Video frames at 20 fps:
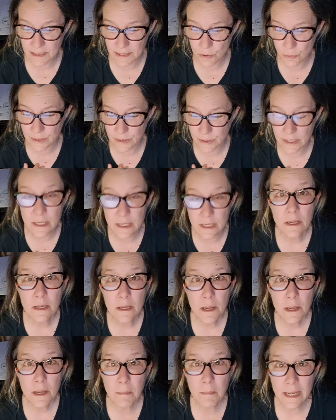Only
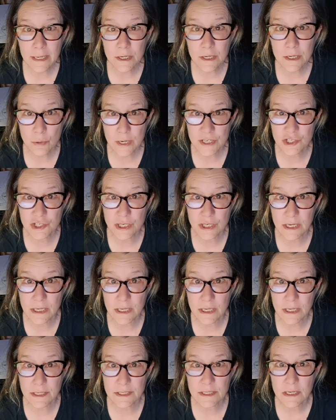my question
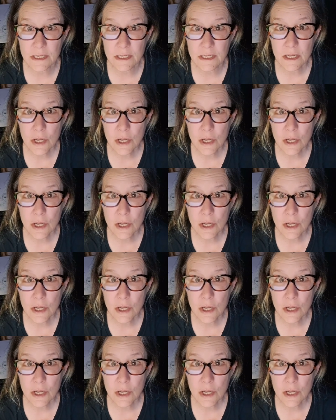is,